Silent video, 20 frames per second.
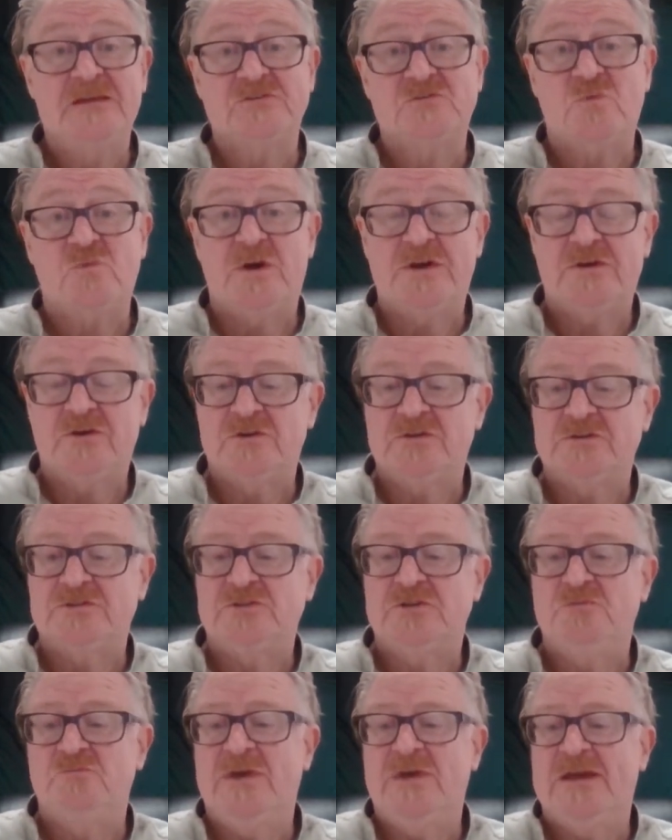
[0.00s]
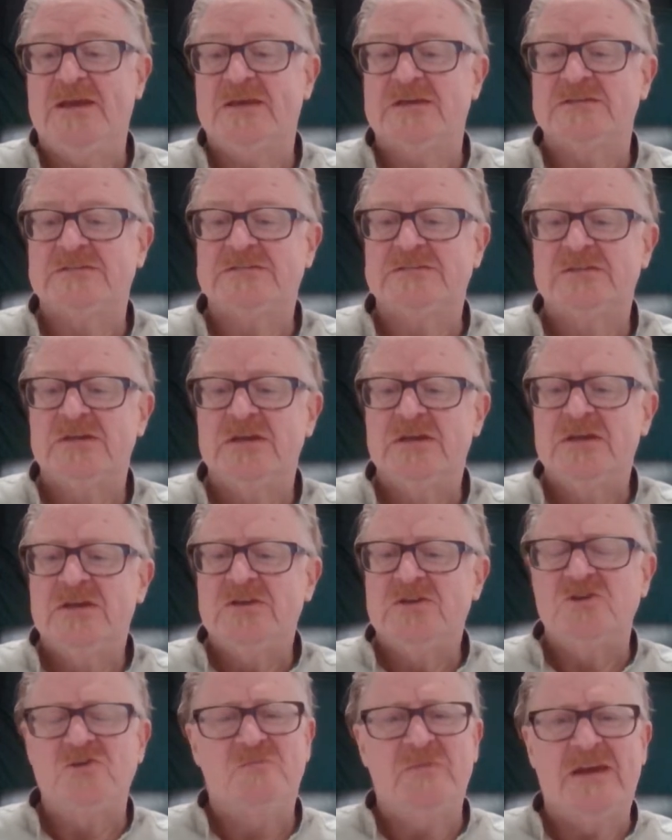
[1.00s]
Swineherd is Eumaeus.
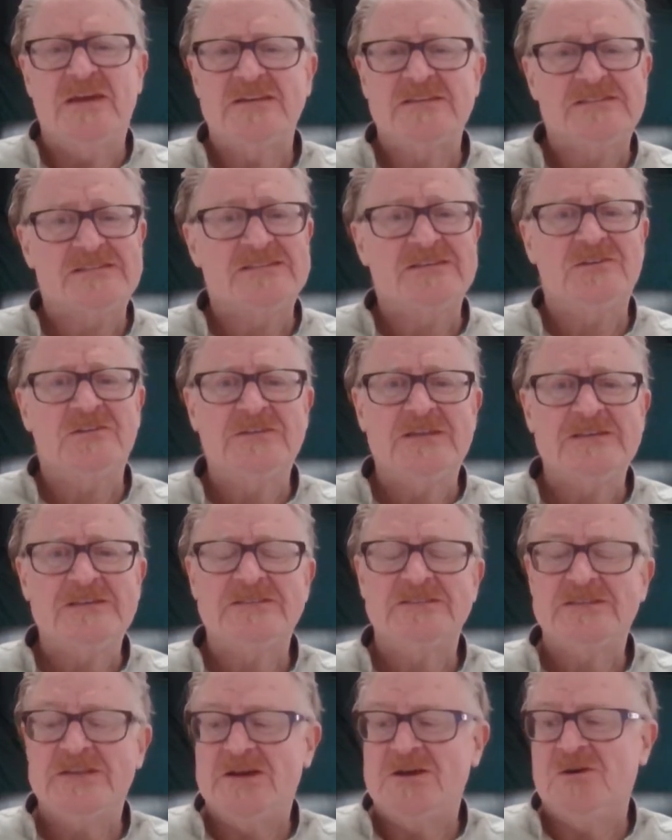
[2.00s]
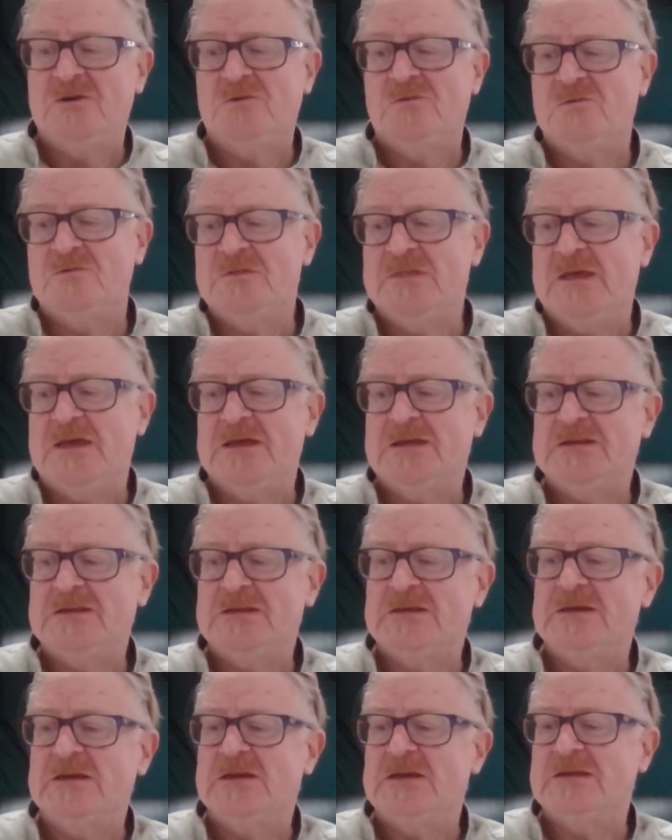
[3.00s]
Eumaeus still doesn't know that